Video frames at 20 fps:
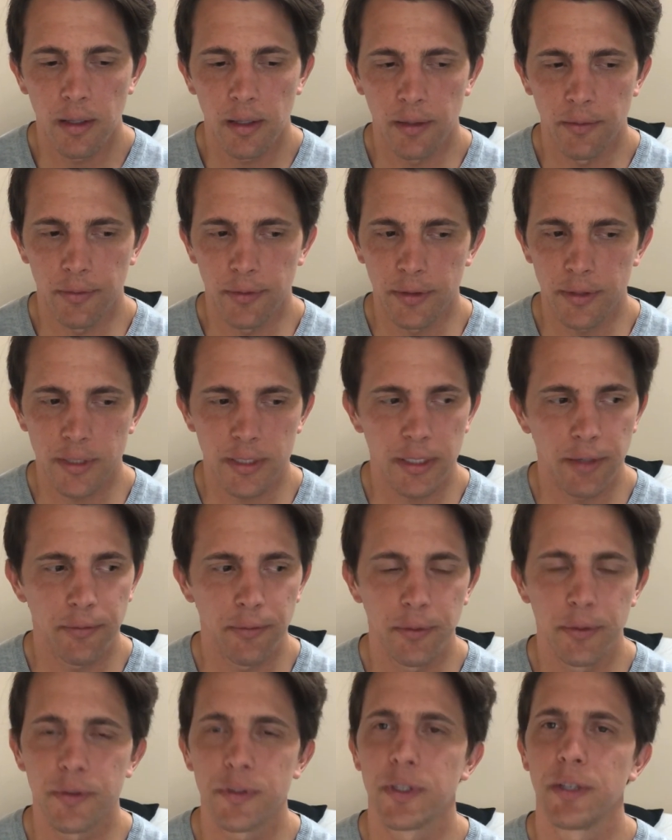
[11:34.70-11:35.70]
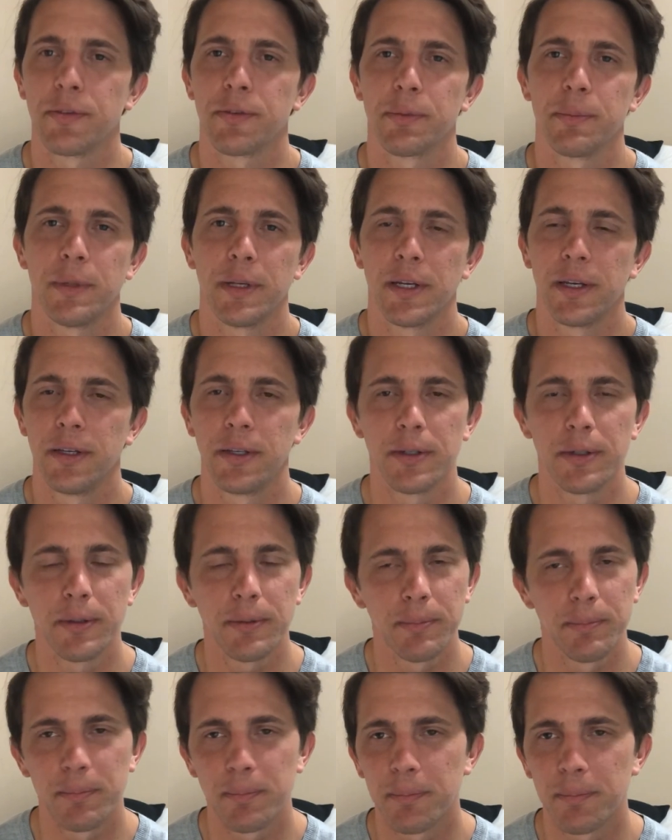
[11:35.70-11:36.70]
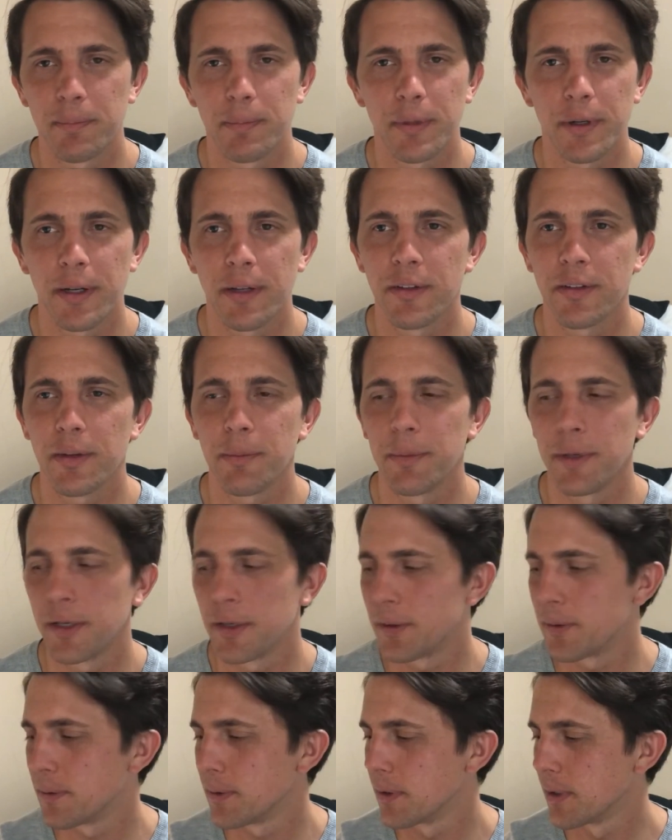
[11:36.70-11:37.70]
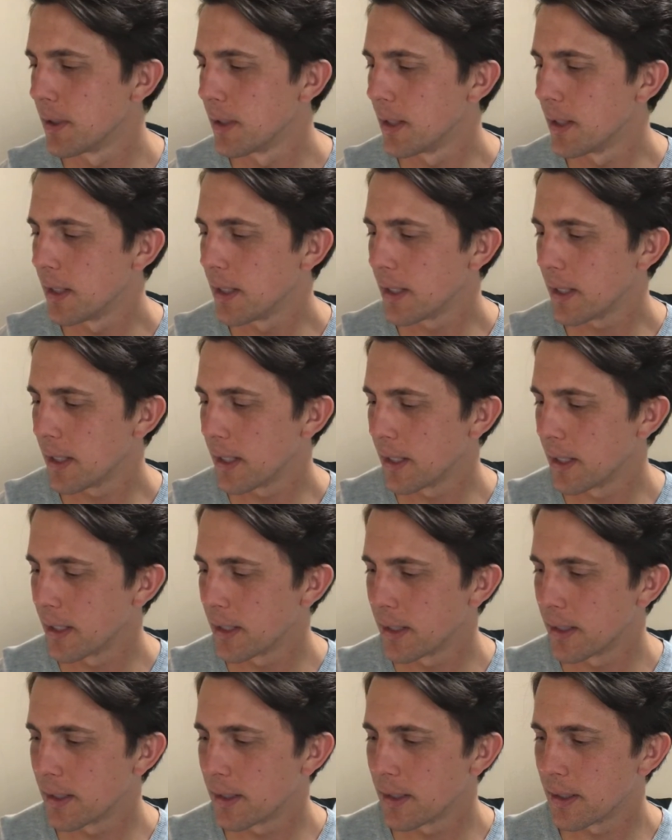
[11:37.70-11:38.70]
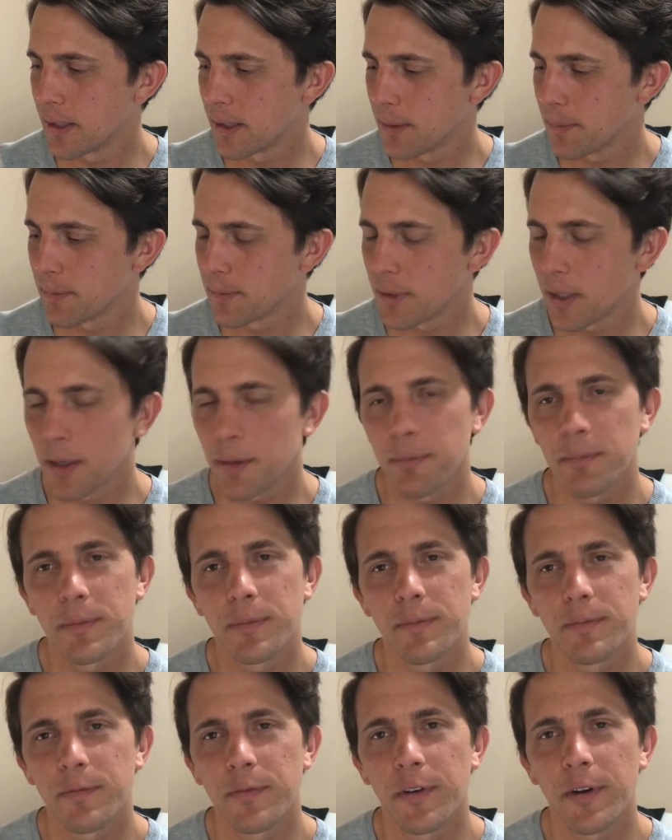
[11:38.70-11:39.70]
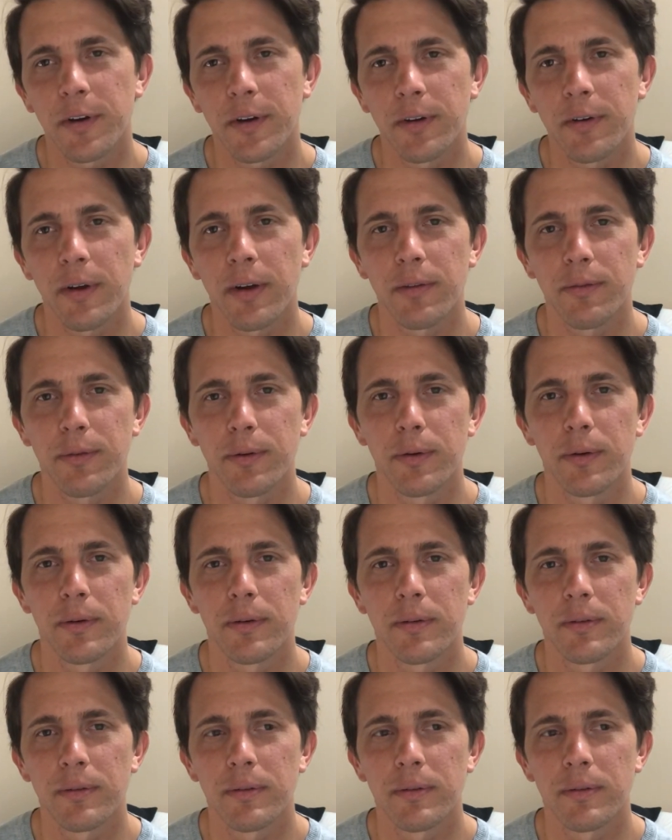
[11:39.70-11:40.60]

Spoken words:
if there's stuff you see for me to do, please let me know, and I'm very grateful.